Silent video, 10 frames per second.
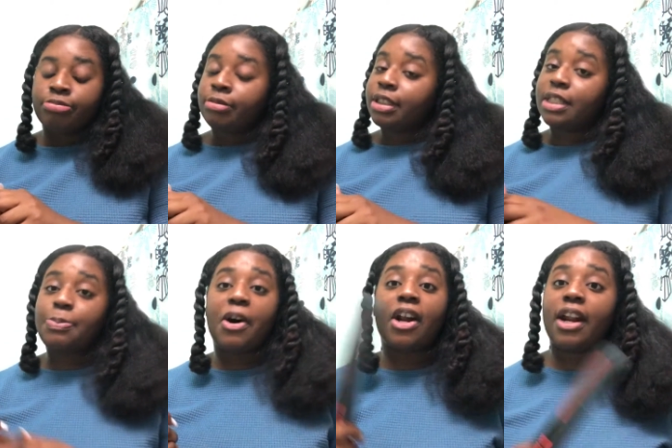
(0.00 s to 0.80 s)
this
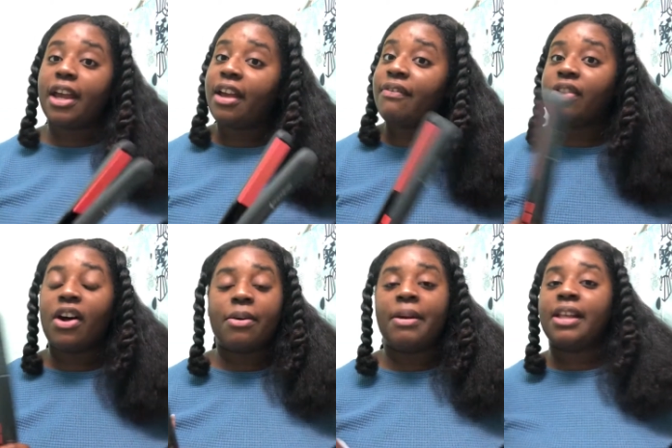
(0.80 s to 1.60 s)
part of the hair
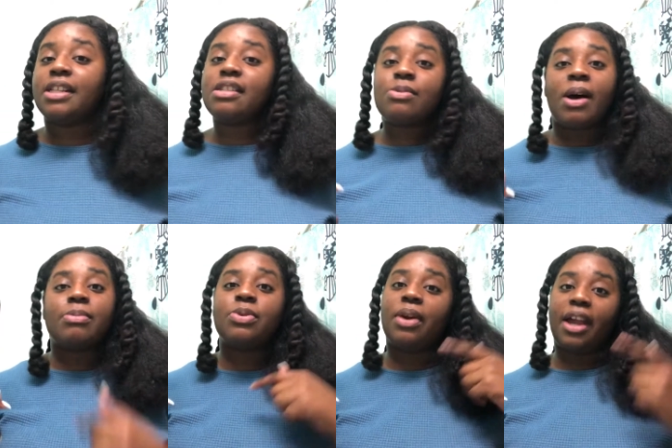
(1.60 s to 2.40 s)
vlog, man. This is why I'm
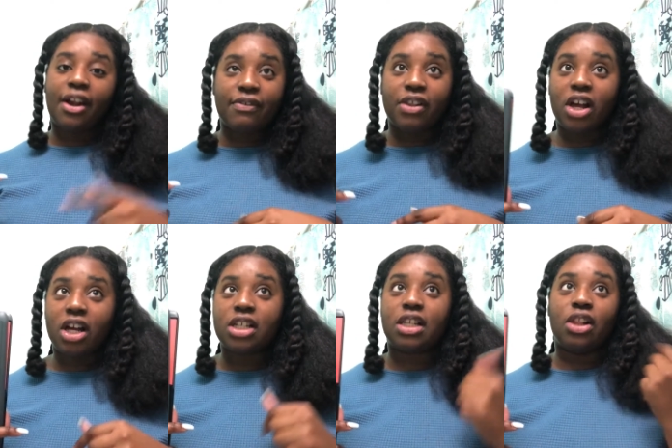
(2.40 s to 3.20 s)
doing hair
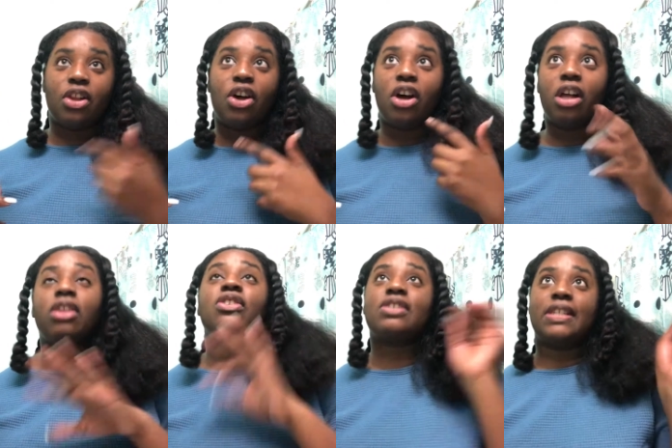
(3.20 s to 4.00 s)
vlogs along
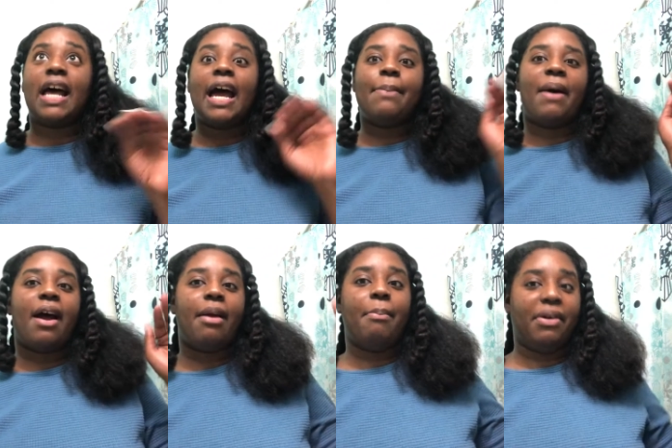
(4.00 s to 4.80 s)
alongside
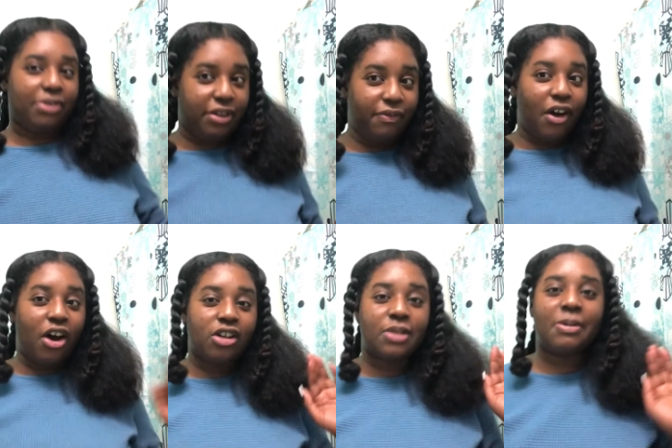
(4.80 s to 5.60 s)
my monthly
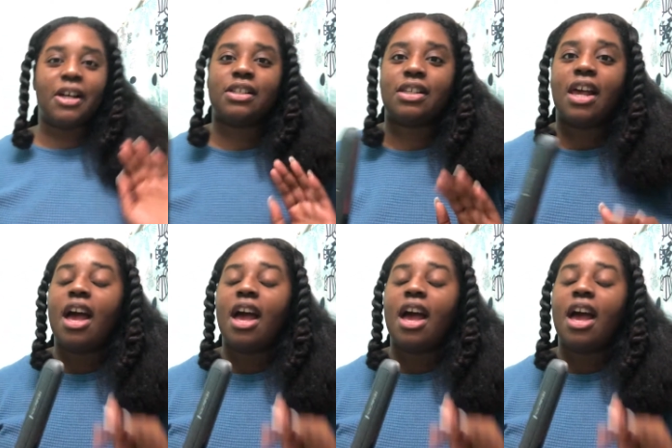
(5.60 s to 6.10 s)
vlogs because